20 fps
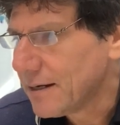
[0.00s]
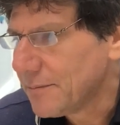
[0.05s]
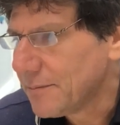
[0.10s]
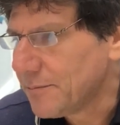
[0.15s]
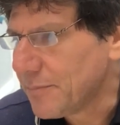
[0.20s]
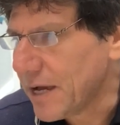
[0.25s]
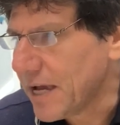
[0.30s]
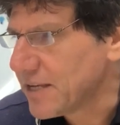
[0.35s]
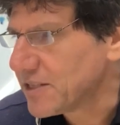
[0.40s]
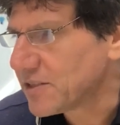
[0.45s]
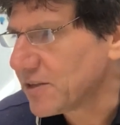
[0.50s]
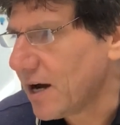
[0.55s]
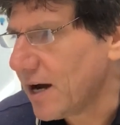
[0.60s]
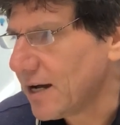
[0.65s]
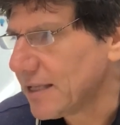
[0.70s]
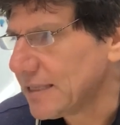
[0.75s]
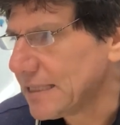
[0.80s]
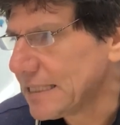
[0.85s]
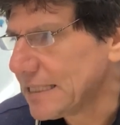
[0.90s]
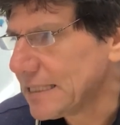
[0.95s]
based
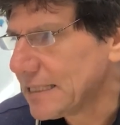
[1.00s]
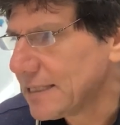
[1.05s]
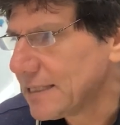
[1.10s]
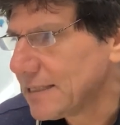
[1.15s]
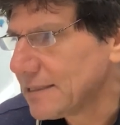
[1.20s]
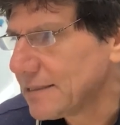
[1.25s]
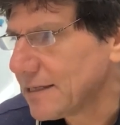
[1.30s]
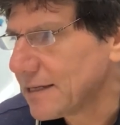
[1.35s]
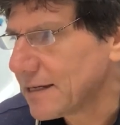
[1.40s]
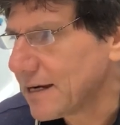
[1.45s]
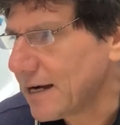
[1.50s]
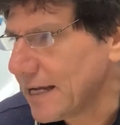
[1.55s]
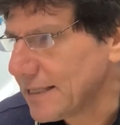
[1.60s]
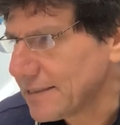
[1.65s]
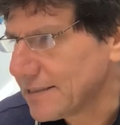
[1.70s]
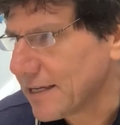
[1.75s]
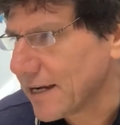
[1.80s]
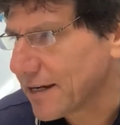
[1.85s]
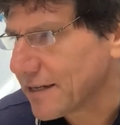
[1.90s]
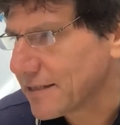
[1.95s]
on the
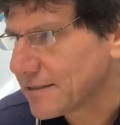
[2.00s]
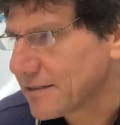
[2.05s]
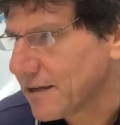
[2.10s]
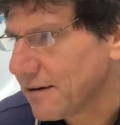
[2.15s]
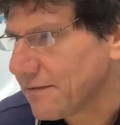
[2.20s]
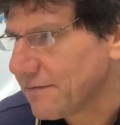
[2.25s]
context